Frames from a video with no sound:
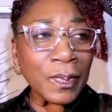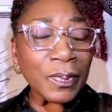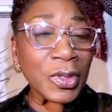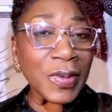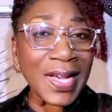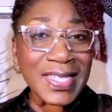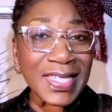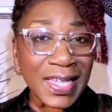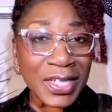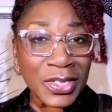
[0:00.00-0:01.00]

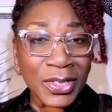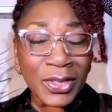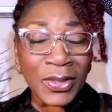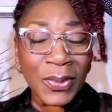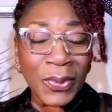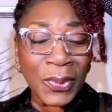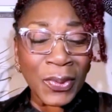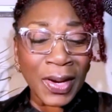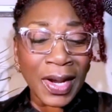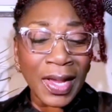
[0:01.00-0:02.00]
procrastination
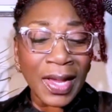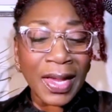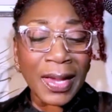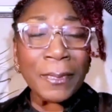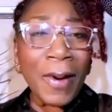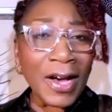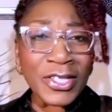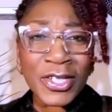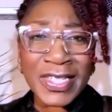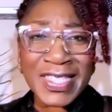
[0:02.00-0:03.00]
or
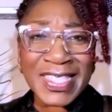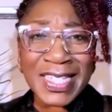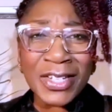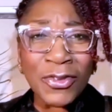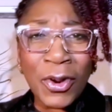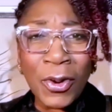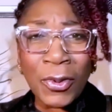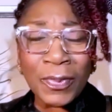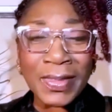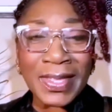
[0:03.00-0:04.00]
imposter
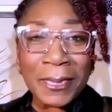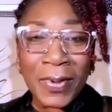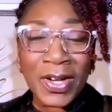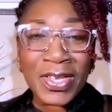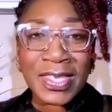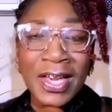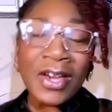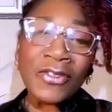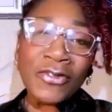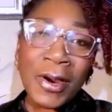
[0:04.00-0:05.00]
syndrome keep us
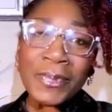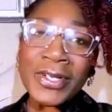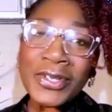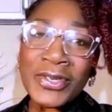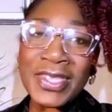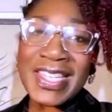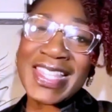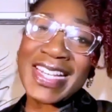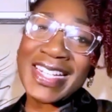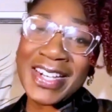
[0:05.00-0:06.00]
from producing
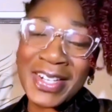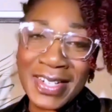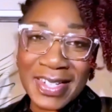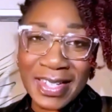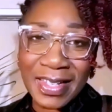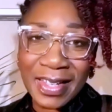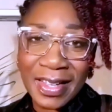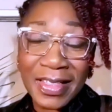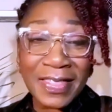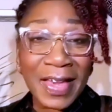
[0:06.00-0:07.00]
that art
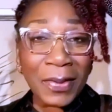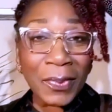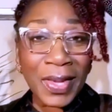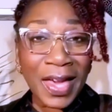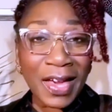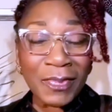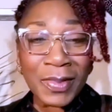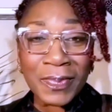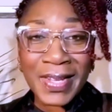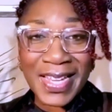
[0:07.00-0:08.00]
that we have
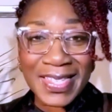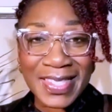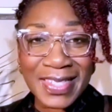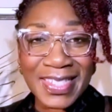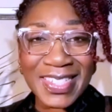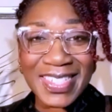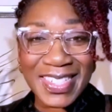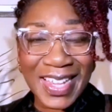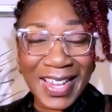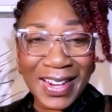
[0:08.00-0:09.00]
been blessed to
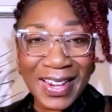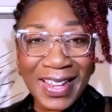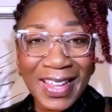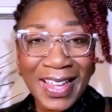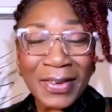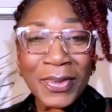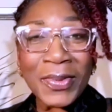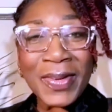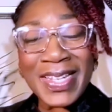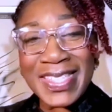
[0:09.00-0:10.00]
share. We
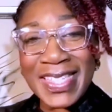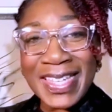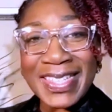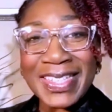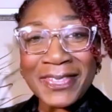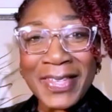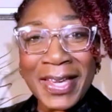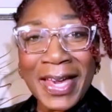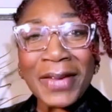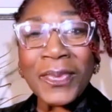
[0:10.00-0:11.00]
want to say good
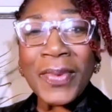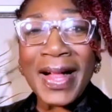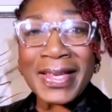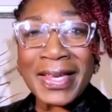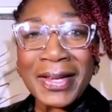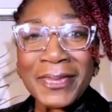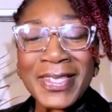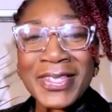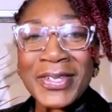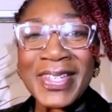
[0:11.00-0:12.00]
evening and welcome
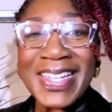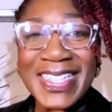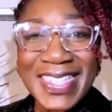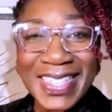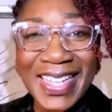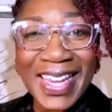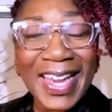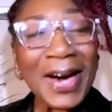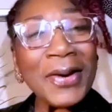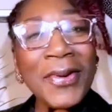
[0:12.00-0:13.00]
to you,
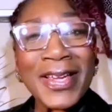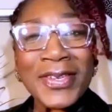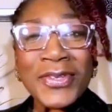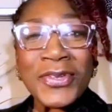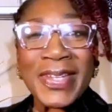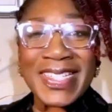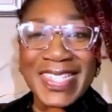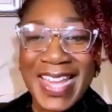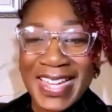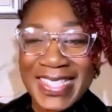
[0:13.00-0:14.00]
Keisha-Gaye. How are you doing
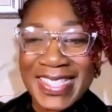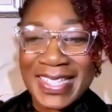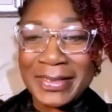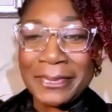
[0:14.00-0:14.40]
tonight?